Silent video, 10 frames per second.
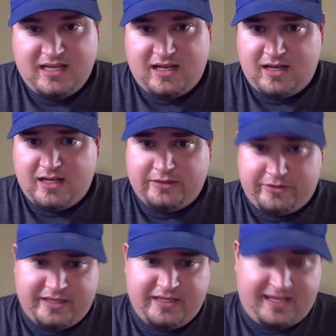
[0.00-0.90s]

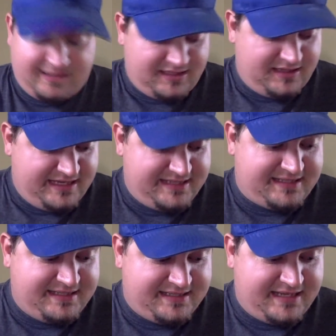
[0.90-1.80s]
Looking at the
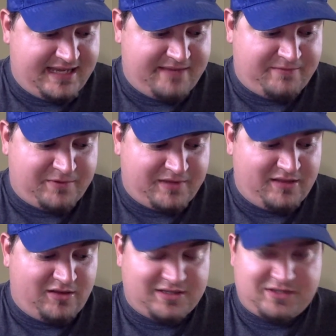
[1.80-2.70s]
late-season game where they
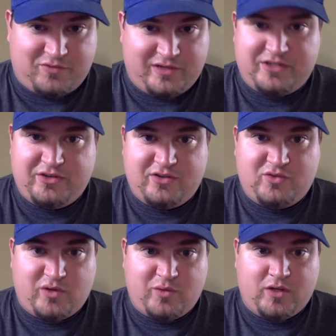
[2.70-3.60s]
lost
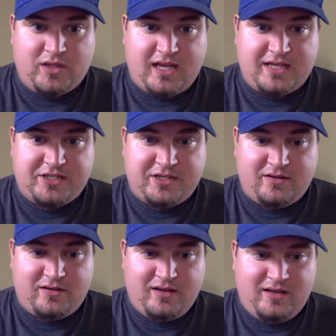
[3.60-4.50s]
22-21 last
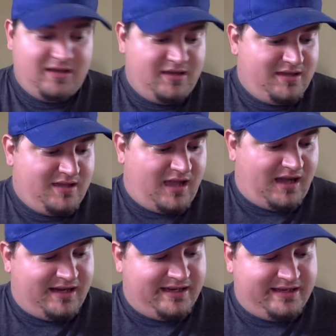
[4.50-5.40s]
year,
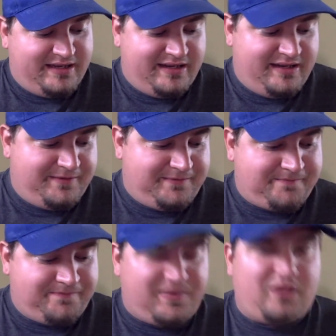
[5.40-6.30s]
I'm
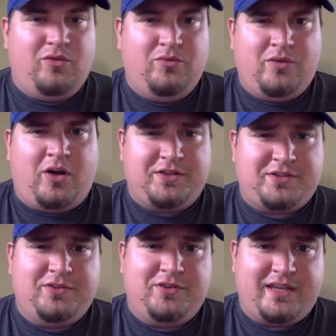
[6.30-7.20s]

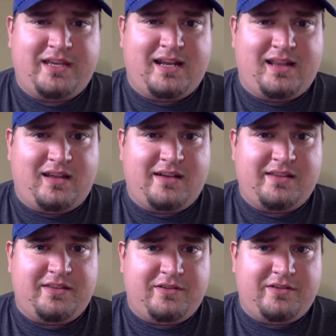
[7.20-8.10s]
also looking at a lot
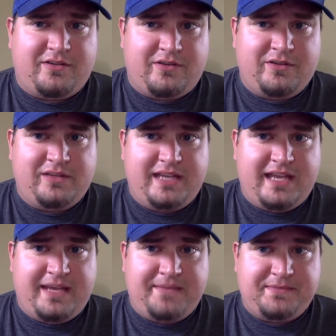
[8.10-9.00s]
of their early
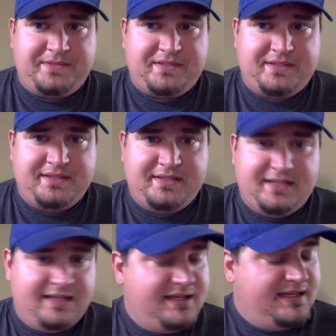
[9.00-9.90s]
games.
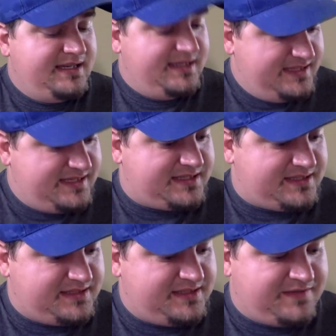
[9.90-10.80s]

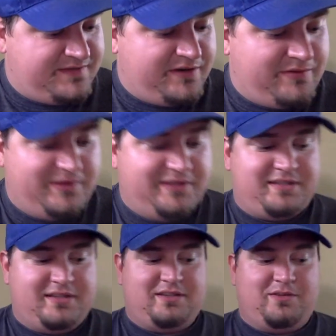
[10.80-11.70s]
This is a very
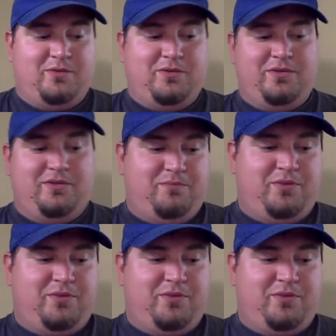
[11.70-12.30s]
realistic score.